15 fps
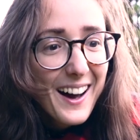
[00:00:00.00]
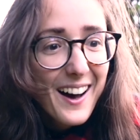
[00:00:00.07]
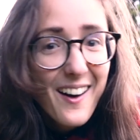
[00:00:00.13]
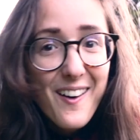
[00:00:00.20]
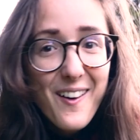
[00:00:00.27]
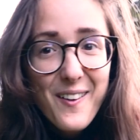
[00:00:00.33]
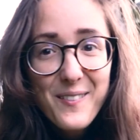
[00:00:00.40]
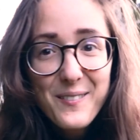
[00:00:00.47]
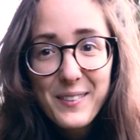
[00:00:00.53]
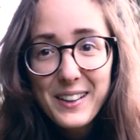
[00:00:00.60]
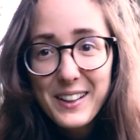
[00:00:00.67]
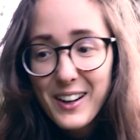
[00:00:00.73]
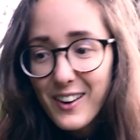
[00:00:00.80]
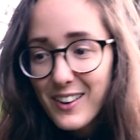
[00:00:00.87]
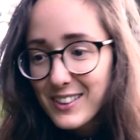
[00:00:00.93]
Oh my
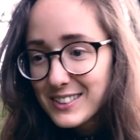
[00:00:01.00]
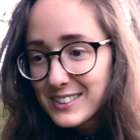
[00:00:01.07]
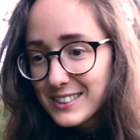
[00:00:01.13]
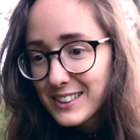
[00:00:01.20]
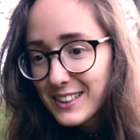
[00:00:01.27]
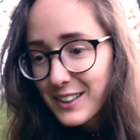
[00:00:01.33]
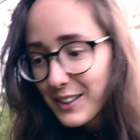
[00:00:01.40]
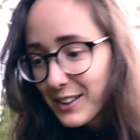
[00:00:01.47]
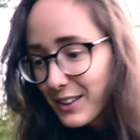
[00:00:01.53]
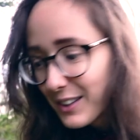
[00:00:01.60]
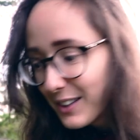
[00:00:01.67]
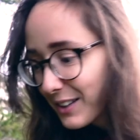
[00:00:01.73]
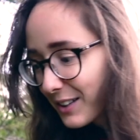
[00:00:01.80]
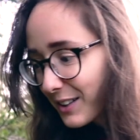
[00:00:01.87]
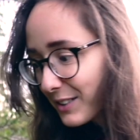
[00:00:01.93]
god.
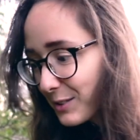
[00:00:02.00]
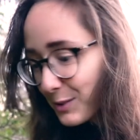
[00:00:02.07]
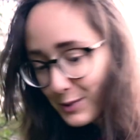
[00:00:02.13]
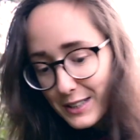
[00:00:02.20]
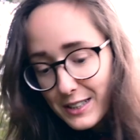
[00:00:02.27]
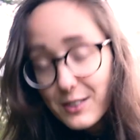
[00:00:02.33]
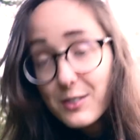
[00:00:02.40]
You need